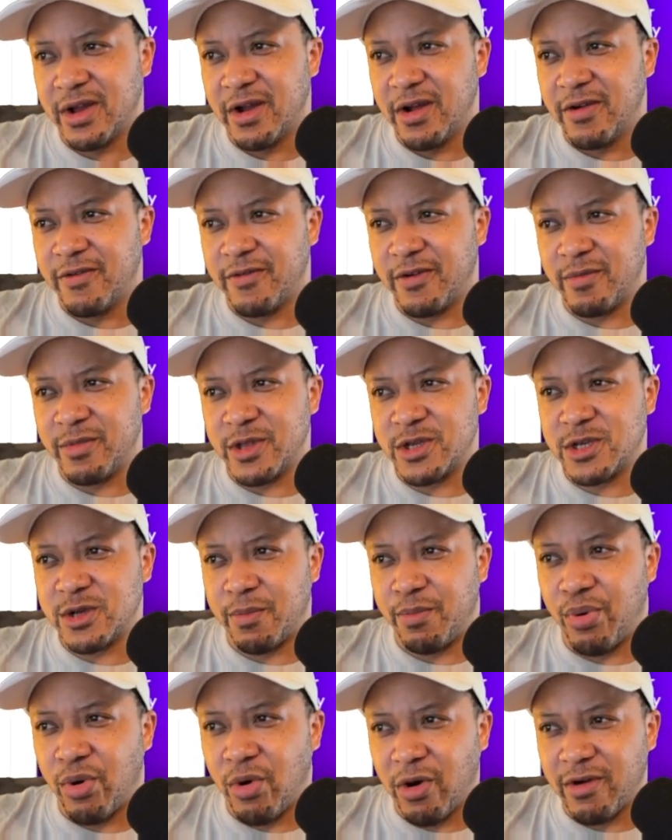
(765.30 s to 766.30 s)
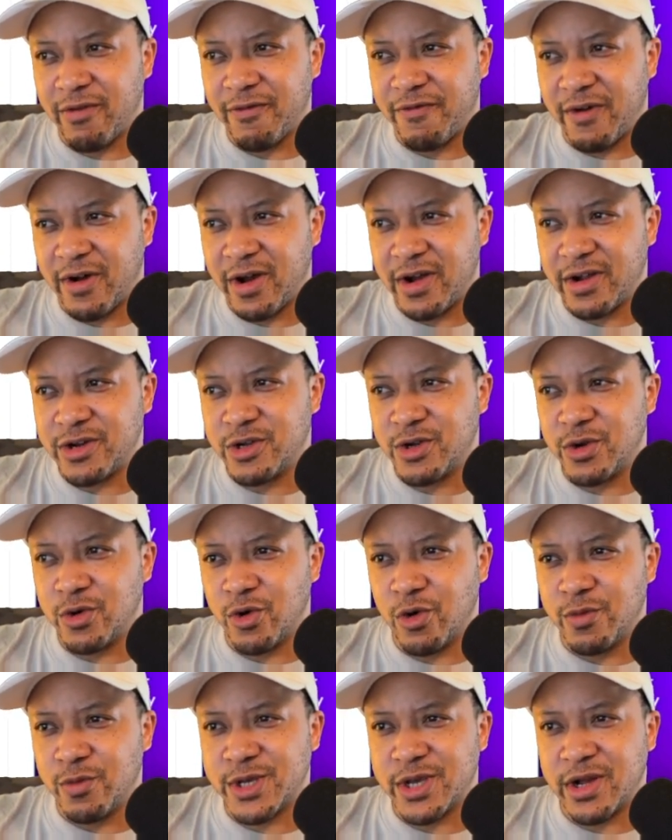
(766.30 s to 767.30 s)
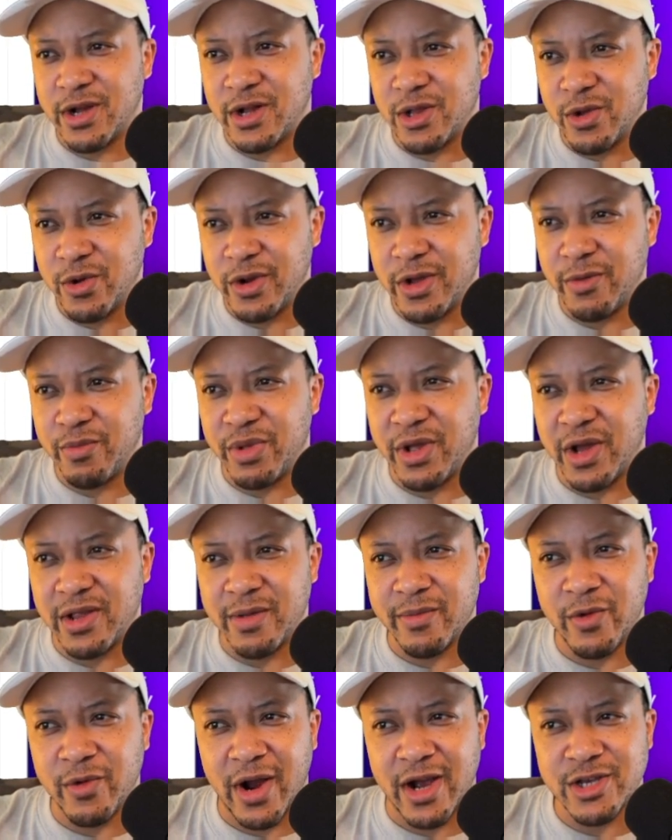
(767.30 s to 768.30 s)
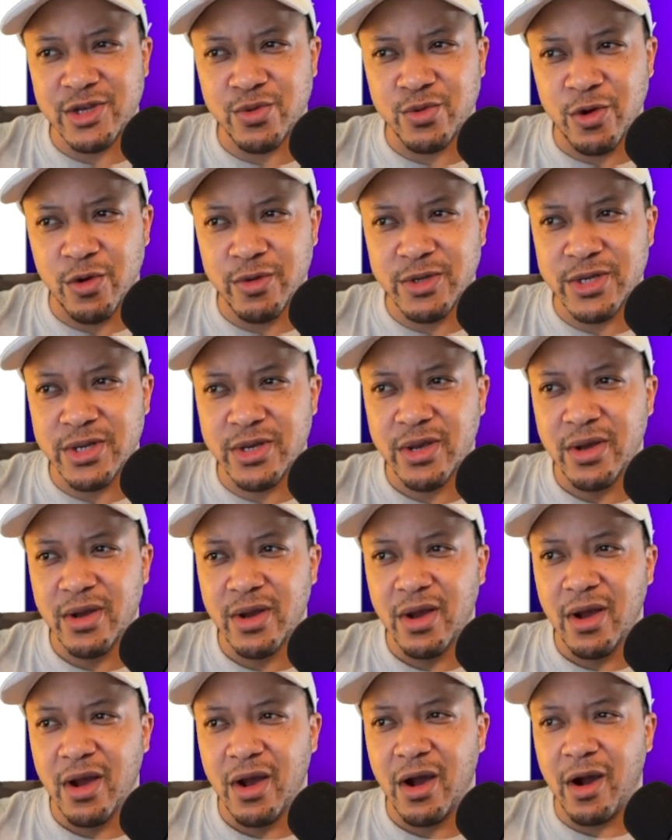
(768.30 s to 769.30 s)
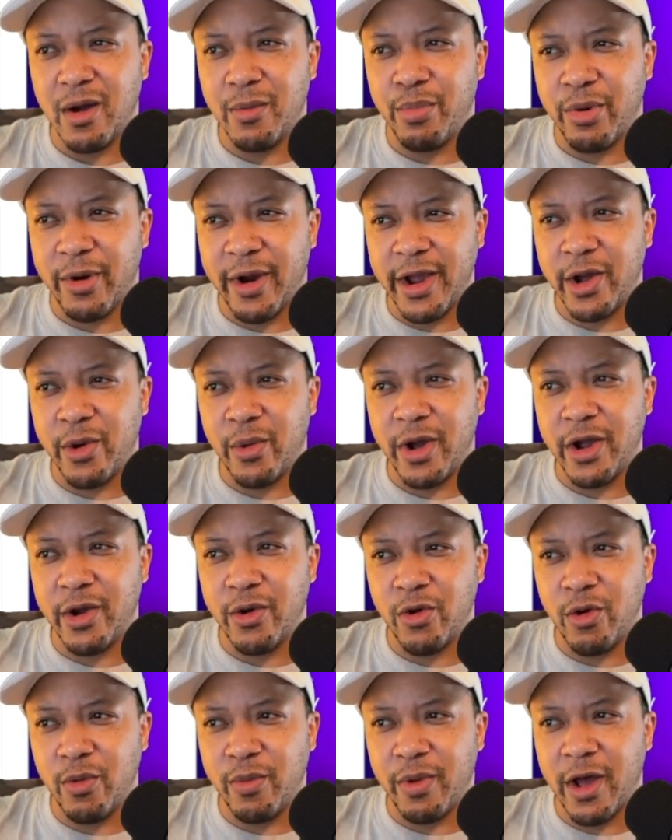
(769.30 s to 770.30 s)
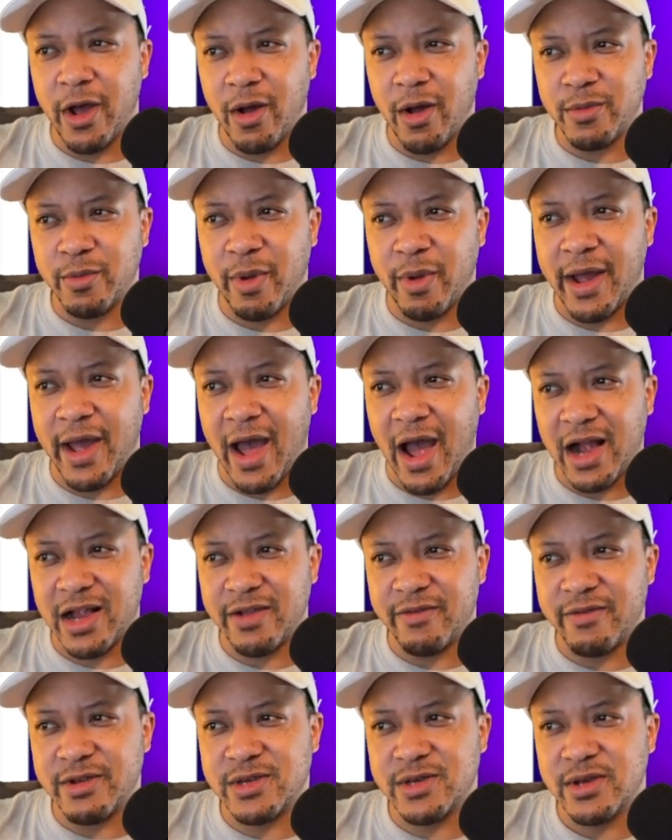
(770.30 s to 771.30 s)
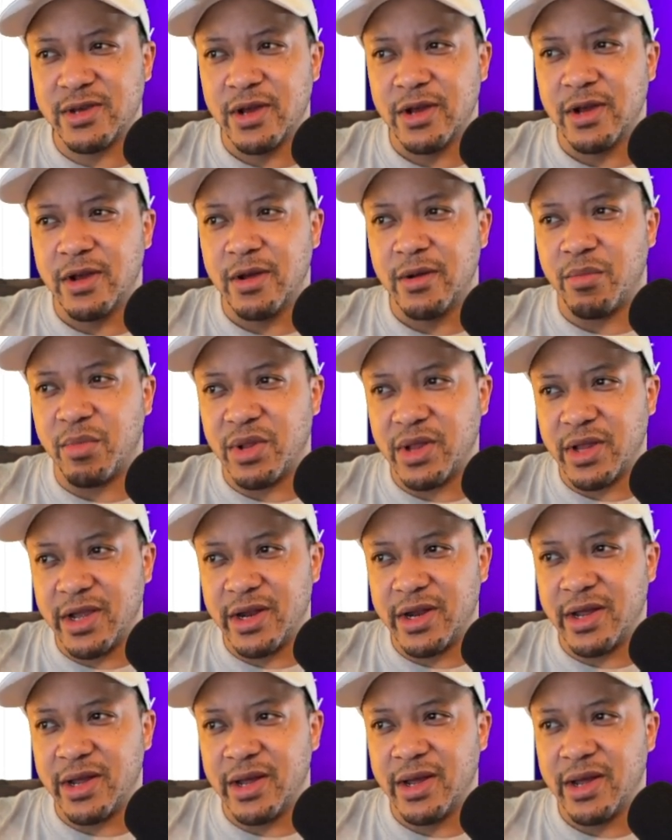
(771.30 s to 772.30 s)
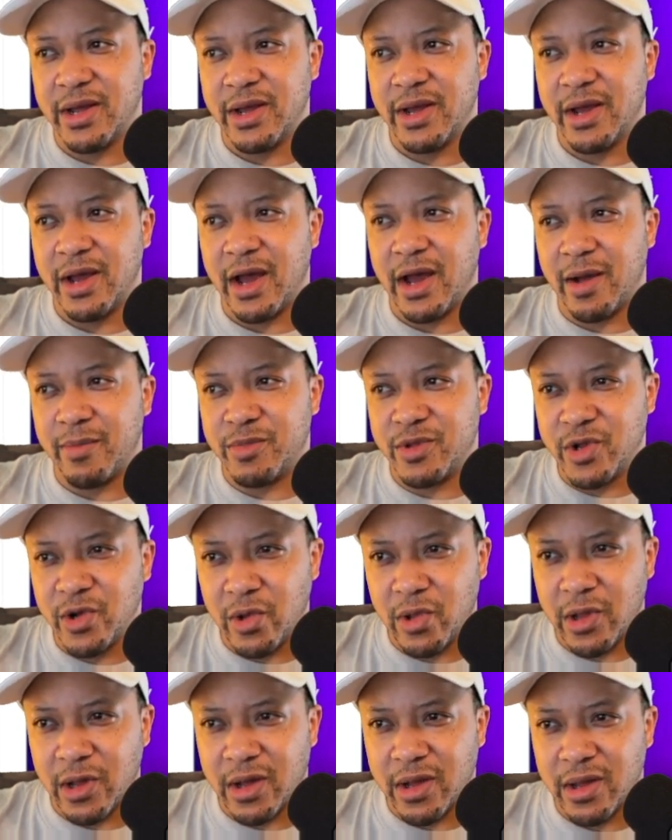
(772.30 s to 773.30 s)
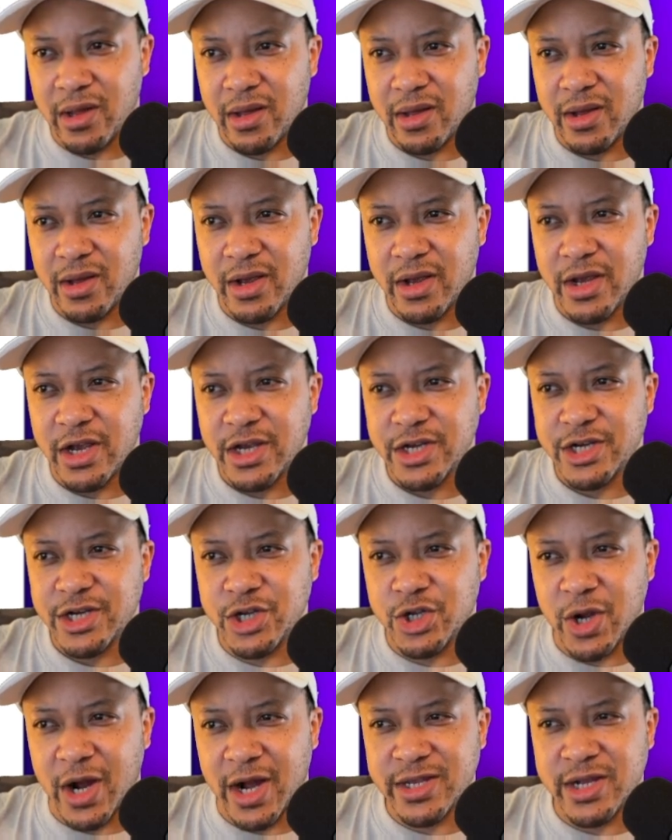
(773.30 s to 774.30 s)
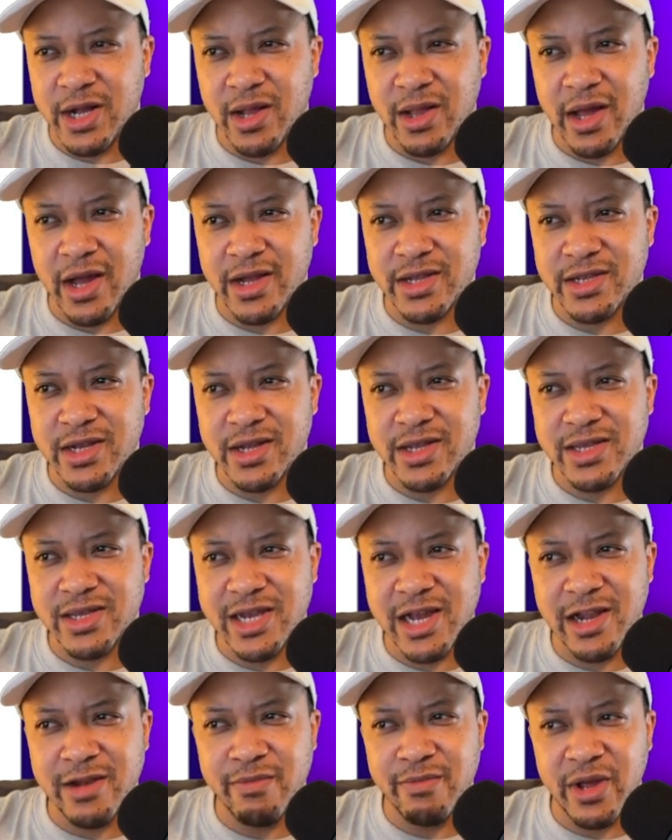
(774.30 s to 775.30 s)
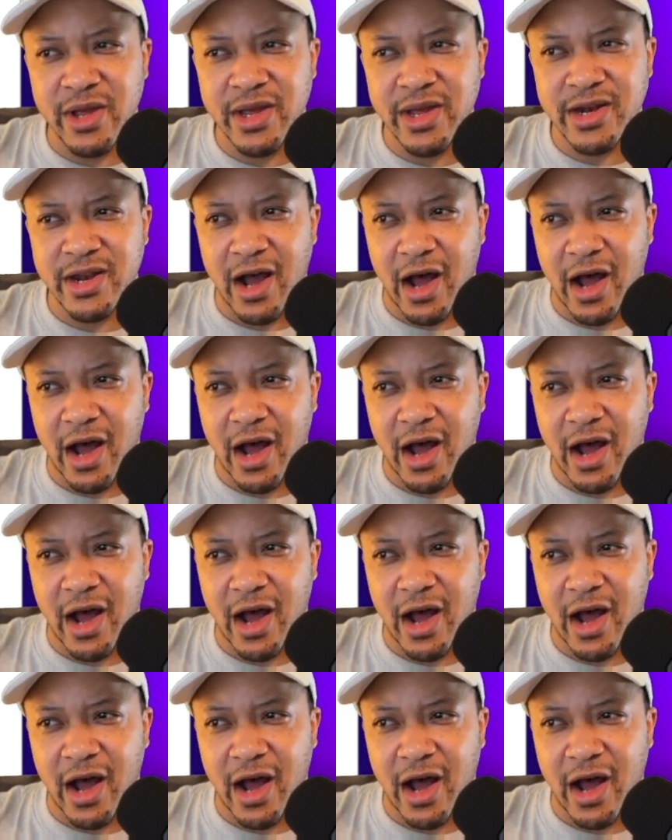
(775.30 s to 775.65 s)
from the support fund to groups including BLM Grassroots, a breakaway group helmed by activist Malina Abdullah. She tried to collect $10 million